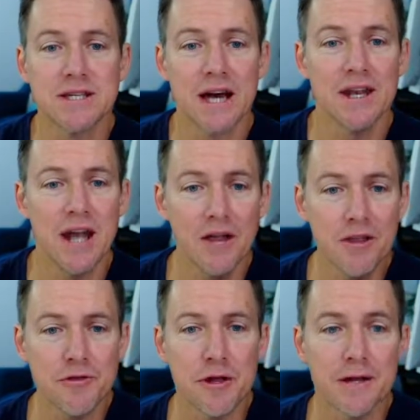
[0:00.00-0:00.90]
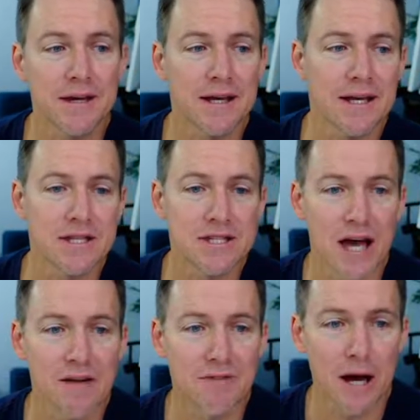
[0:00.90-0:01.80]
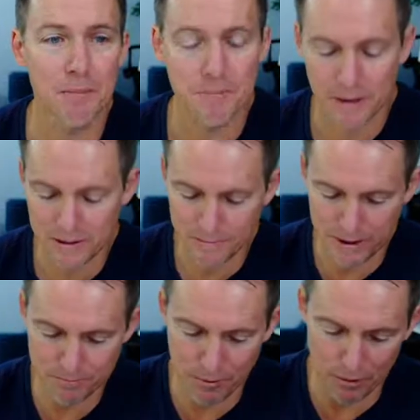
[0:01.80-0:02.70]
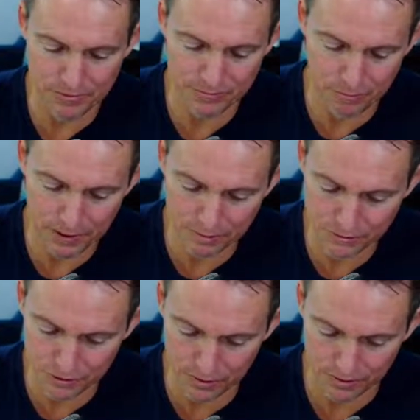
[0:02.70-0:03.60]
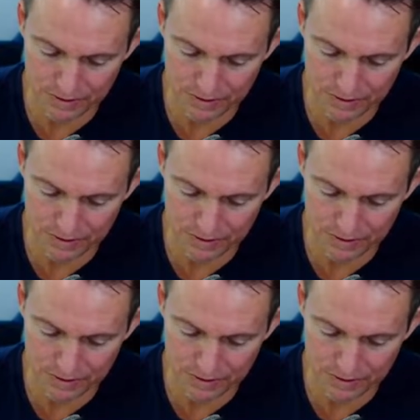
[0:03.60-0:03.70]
another thing that gets saved up and pops for people too.